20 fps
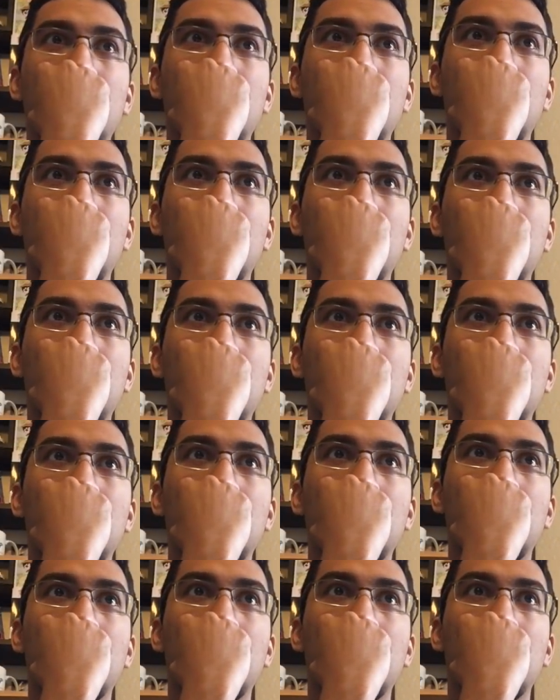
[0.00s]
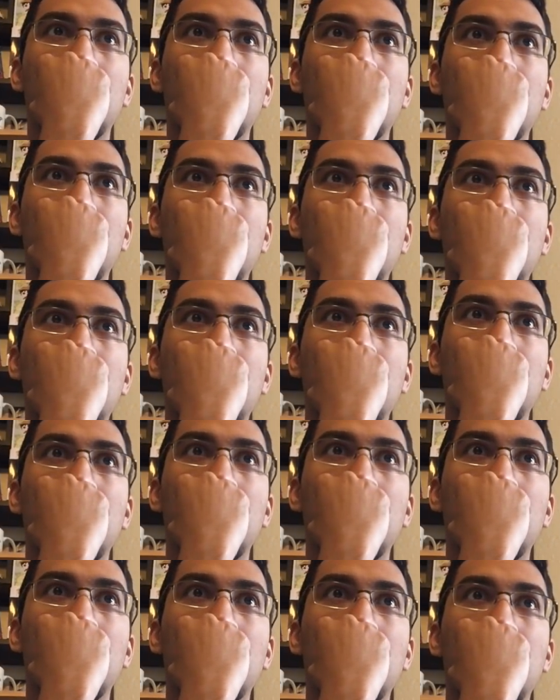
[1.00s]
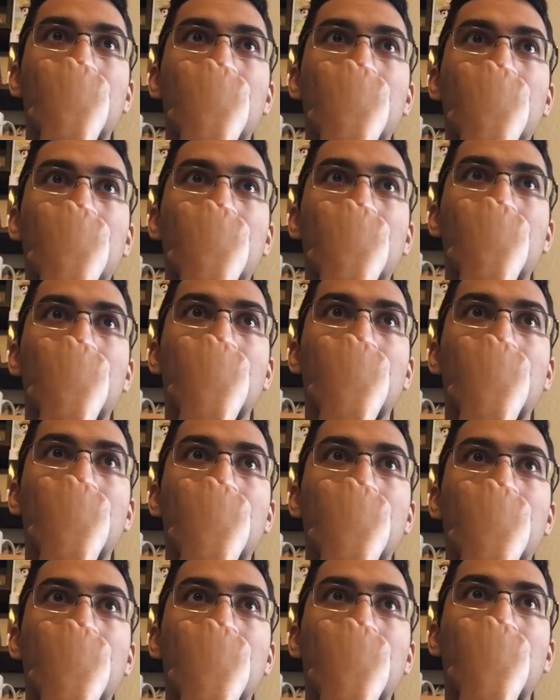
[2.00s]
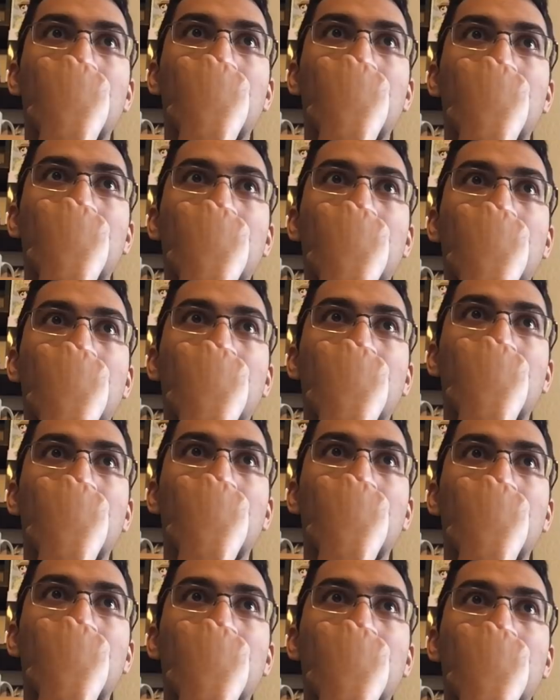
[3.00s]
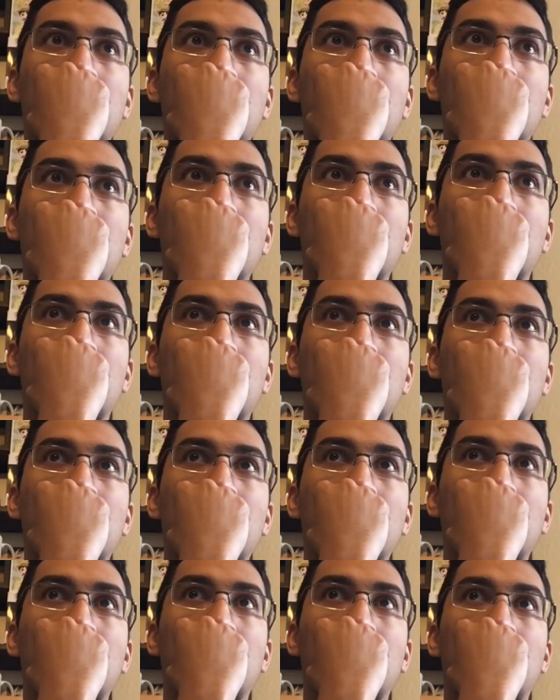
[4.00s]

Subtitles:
[no speech]